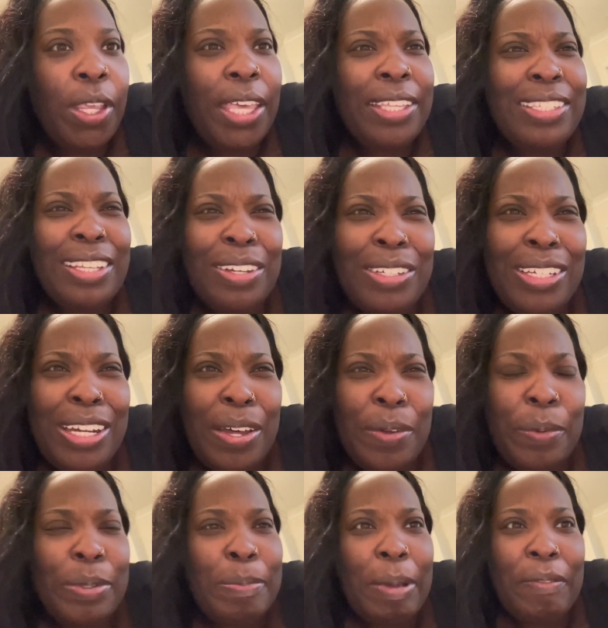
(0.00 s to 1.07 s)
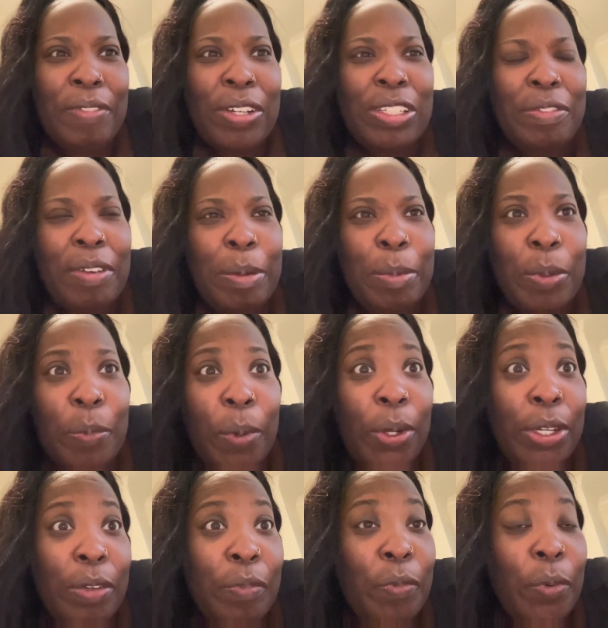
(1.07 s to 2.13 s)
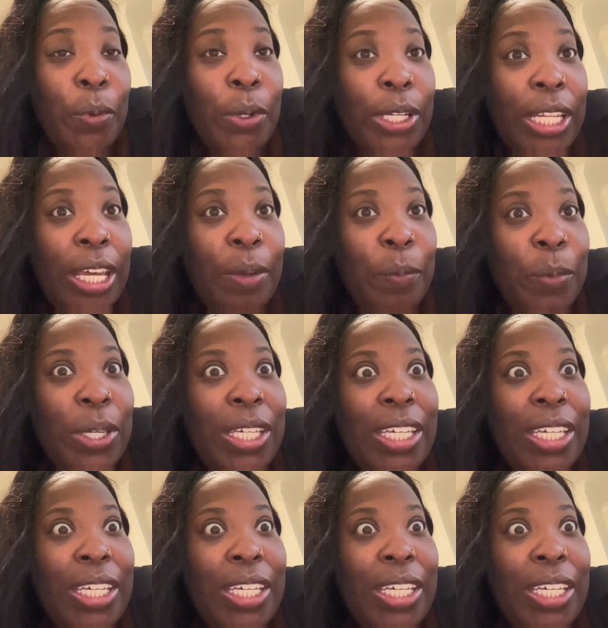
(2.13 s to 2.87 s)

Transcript: So, you know, it was my first family working for that we